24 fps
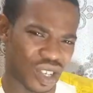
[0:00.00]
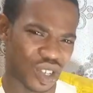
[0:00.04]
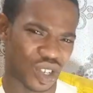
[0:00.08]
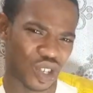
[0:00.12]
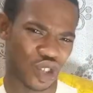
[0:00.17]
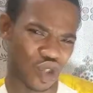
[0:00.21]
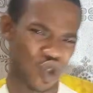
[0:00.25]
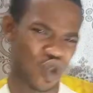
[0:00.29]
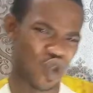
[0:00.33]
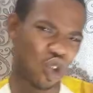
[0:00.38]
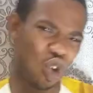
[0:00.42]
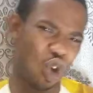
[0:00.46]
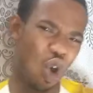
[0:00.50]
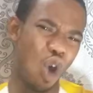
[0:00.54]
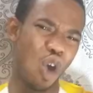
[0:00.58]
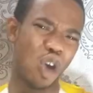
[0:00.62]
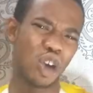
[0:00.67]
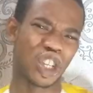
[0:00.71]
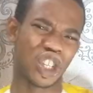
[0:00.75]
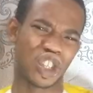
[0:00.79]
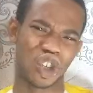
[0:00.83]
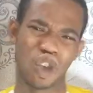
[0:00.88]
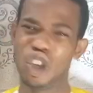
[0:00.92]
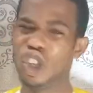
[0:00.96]

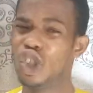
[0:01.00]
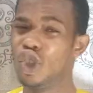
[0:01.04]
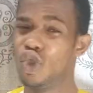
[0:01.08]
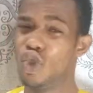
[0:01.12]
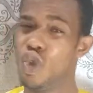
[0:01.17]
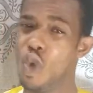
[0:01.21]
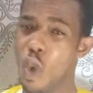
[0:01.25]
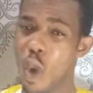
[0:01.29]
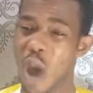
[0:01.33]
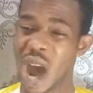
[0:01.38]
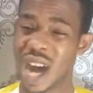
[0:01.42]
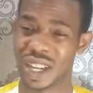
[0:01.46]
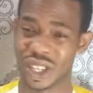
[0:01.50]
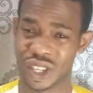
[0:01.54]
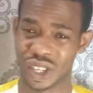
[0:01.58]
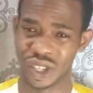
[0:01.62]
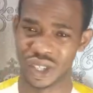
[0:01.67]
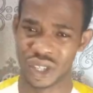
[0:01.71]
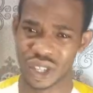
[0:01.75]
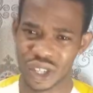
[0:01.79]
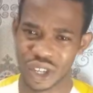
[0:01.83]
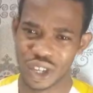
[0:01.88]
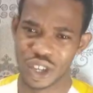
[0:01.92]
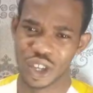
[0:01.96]
so-called
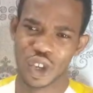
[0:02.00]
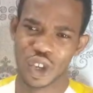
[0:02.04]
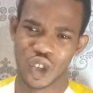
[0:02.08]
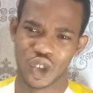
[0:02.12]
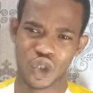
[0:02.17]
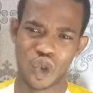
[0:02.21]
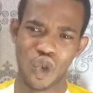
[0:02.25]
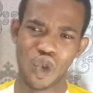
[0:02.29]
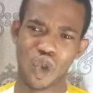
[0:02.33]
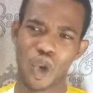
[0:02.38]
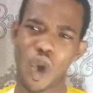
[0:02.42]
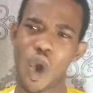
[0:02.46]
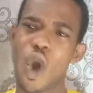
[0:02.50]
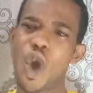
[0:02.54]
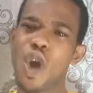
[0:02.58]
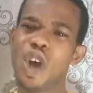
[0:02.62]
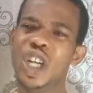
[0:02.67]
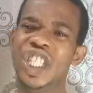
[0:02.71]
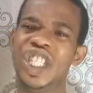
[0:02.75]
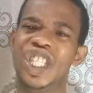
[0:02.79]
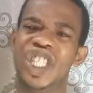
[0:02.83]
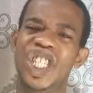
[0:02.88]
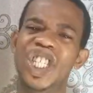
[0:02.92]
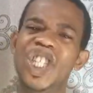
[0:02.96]
churchgoers,
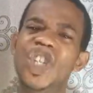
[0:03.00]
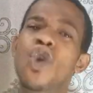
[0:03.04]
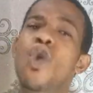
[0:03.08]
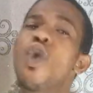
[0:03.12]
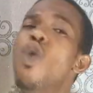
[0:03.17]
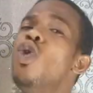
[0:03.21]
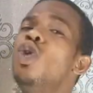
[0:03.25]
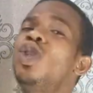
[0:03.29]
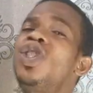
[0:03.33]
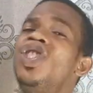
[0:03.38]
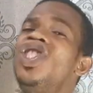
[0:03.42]
so-called G.O.